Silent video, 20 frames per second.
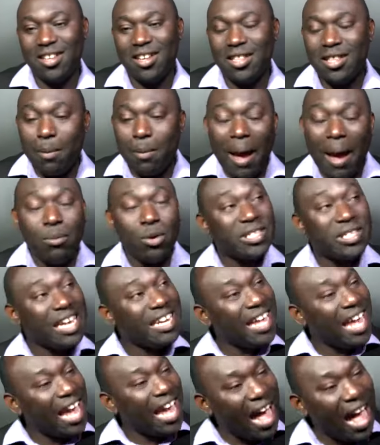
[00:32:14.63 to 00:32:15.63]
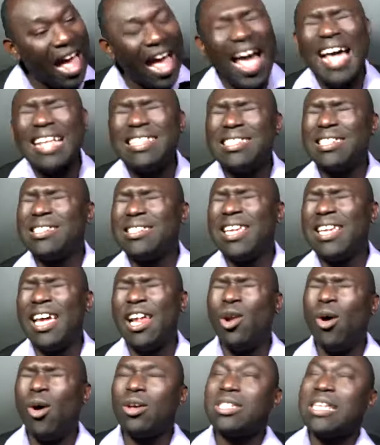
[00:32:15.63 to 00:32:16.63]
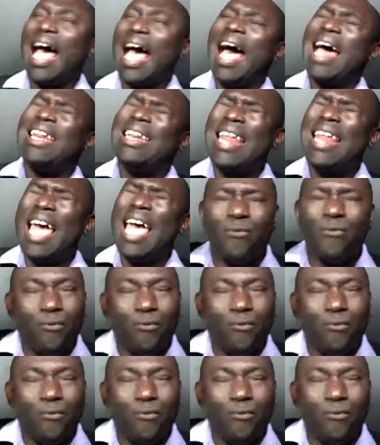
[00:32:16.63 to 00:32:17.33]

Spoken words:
The Bible says the earth is the Lord's and the